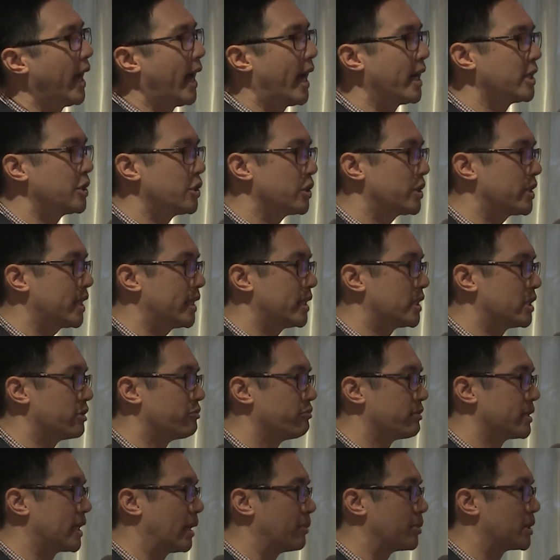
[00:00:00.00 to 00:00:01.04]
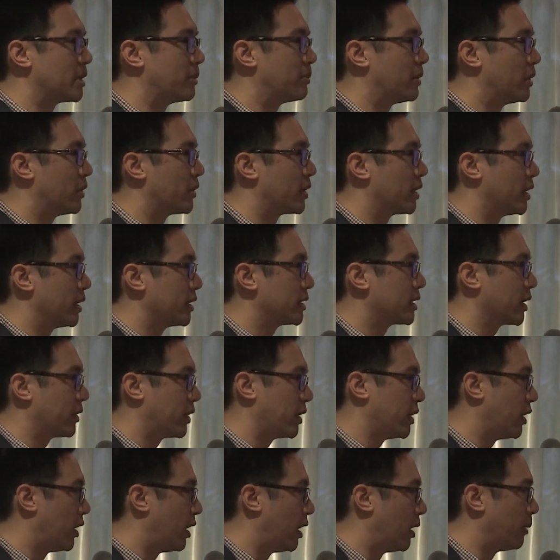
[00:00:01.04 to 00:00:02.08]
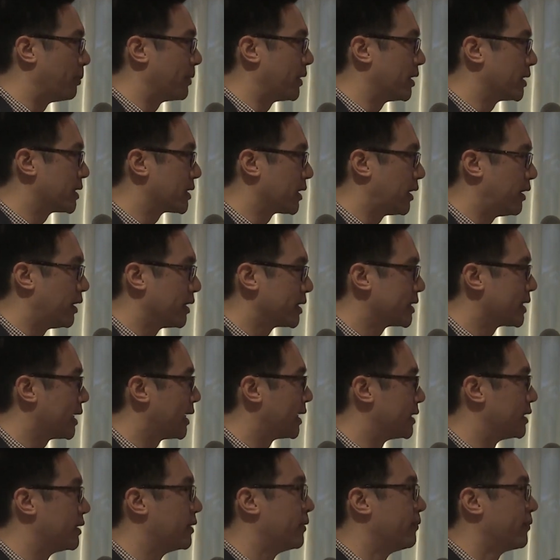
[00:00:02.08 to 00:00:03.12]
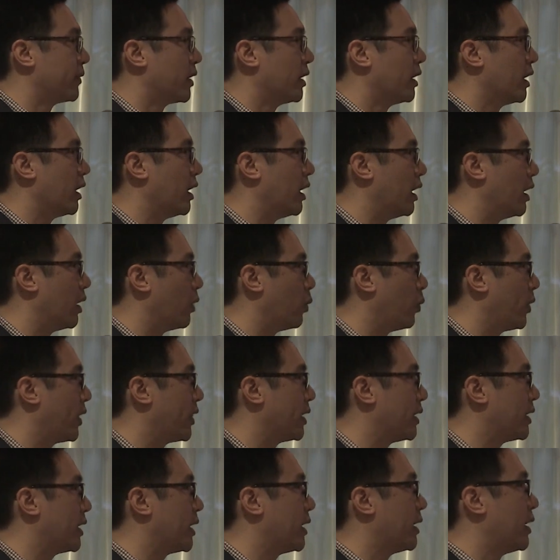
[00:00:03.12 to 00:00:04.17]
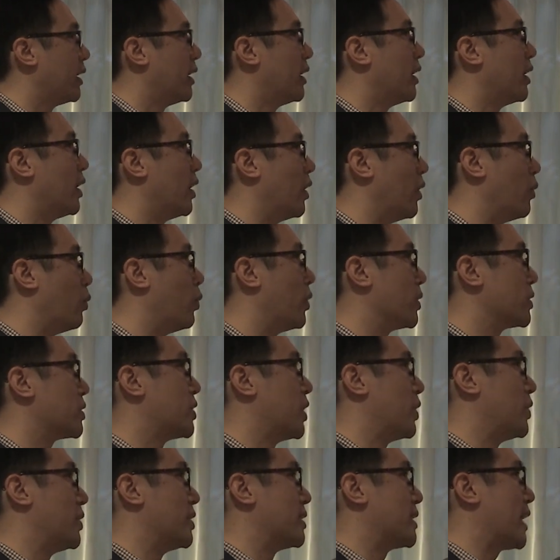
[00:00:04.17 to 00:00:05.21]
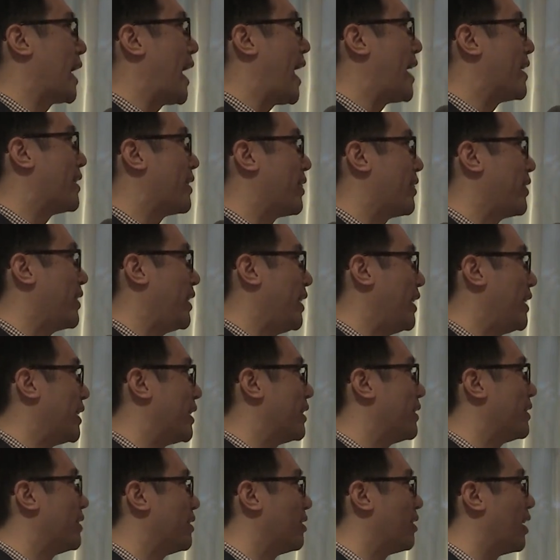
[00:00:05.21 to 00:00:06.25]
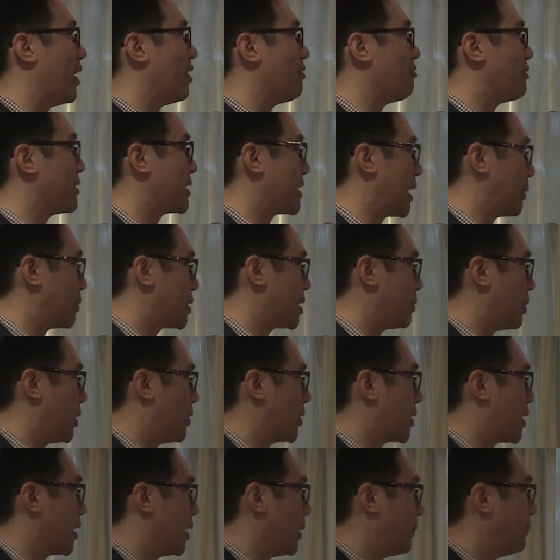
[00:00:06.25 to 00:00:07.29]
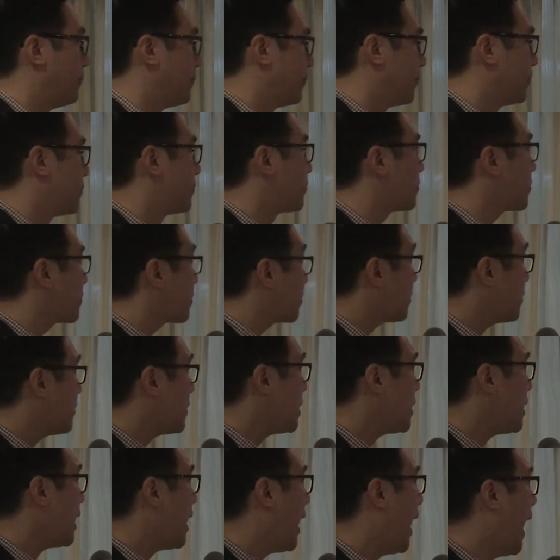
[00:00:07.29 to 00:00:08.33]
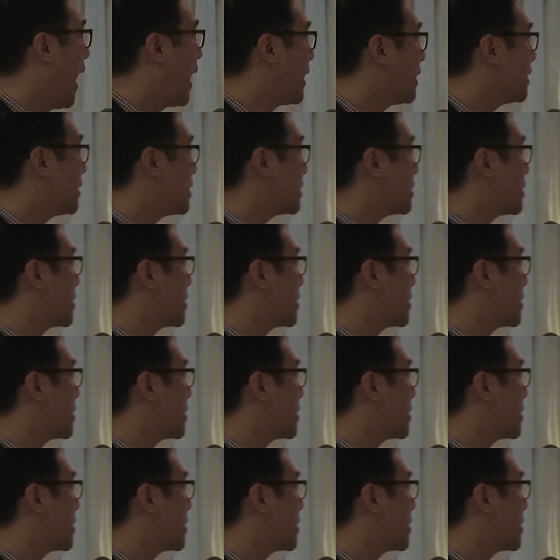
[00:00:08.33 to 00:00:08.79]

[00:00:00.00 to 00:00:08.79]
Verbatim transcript: angiotensin receptor blocker, so the ARB, the sartan, uh, with an, uh, what's known as an endothelin uh, receptor blocker. And